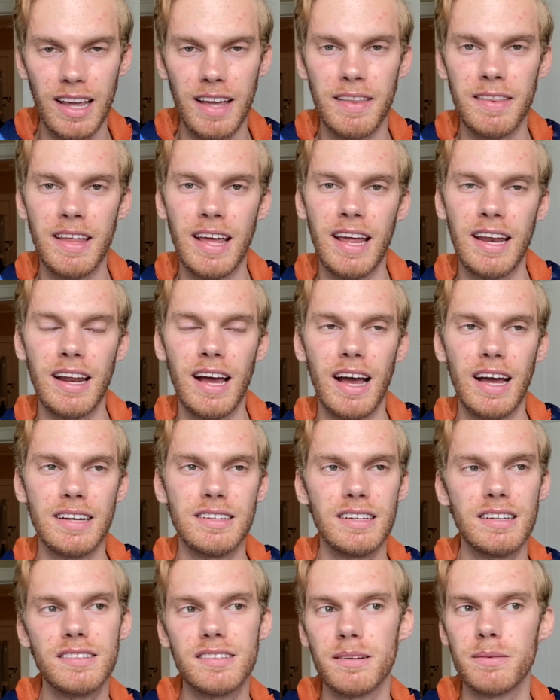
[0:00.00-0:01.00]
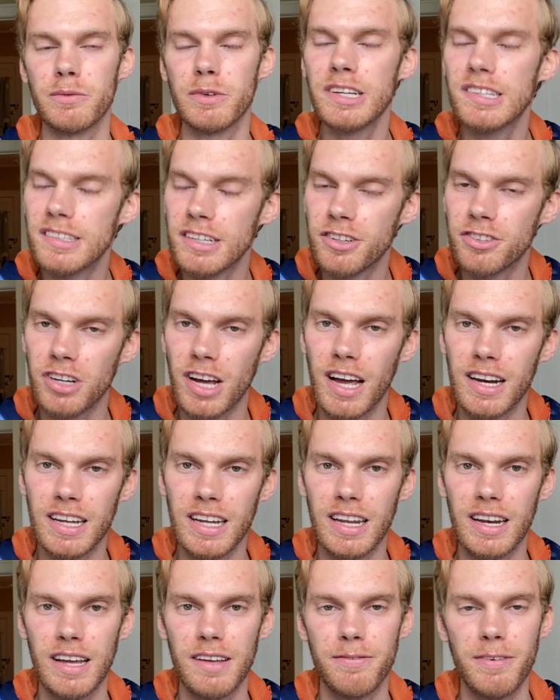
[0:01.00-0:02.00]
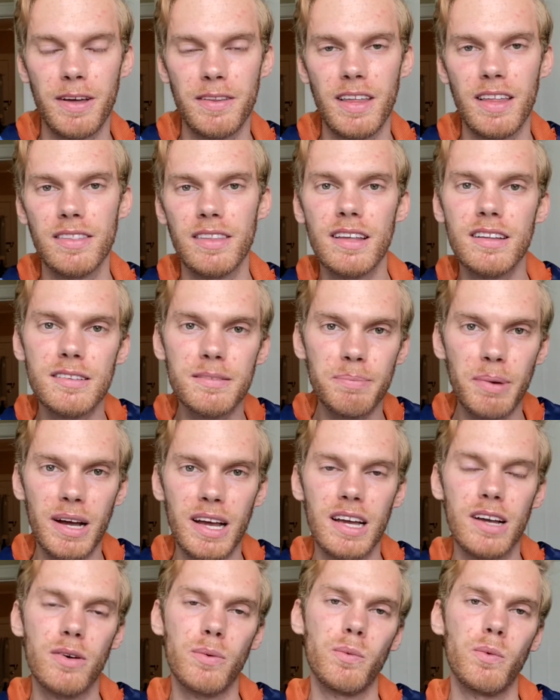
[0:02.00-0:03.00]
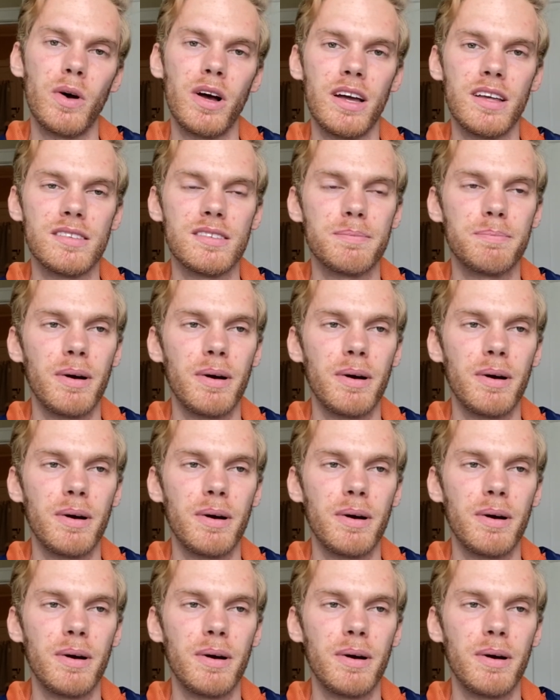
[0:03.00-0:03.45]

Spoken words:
and then I did some research on it and I found that this bike was